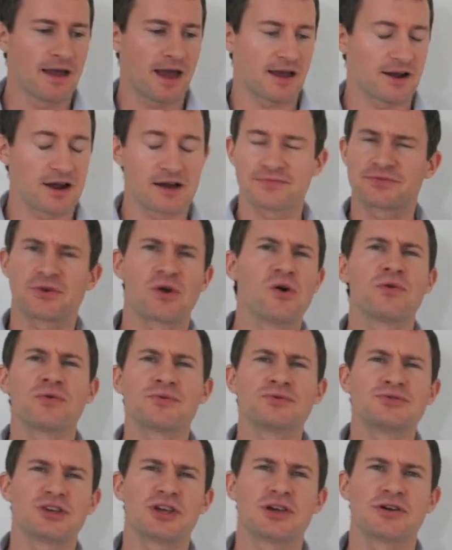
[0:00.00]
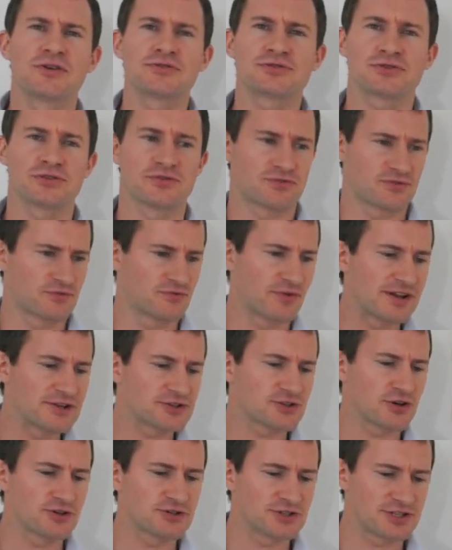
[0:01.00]
And after all those years of
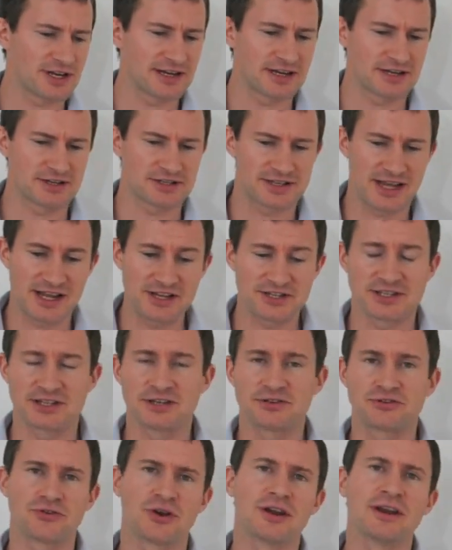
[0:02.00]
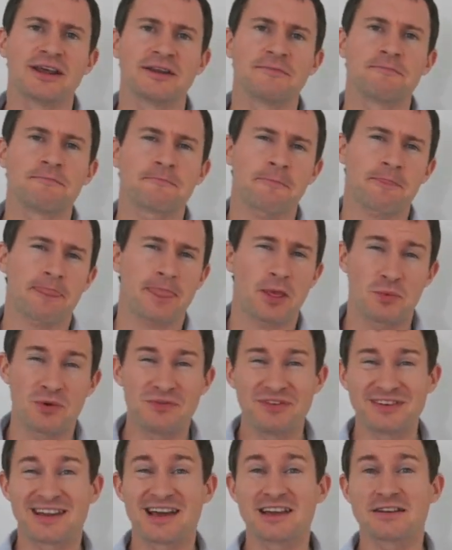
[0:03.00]
researching and teaching and training,
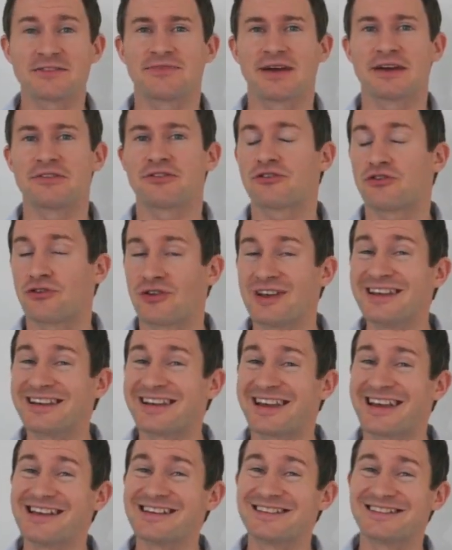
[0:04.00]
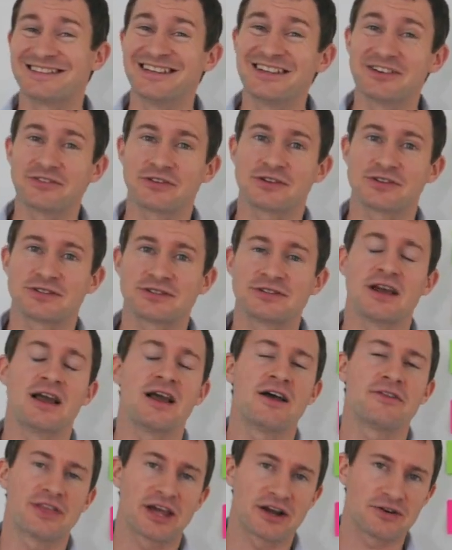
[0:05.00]
we've identified three key secrets
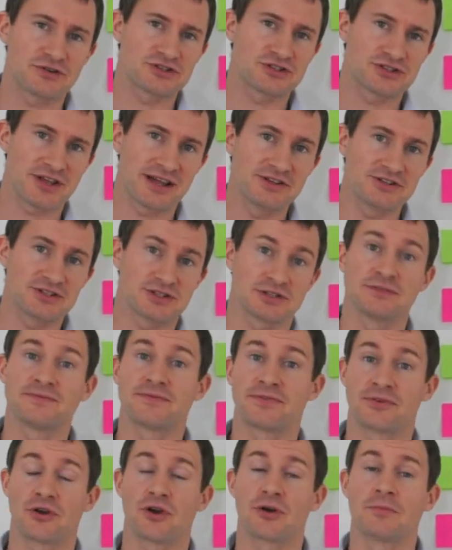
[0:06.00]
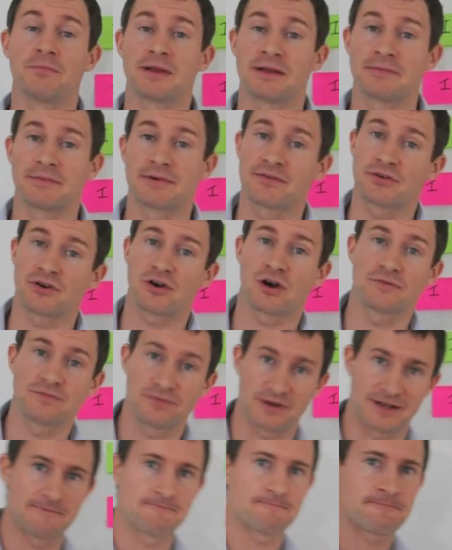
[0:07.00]
that are essential for your bulimia
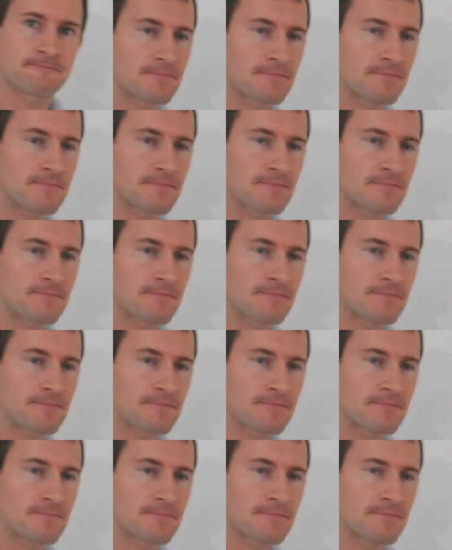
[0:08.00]
recovery.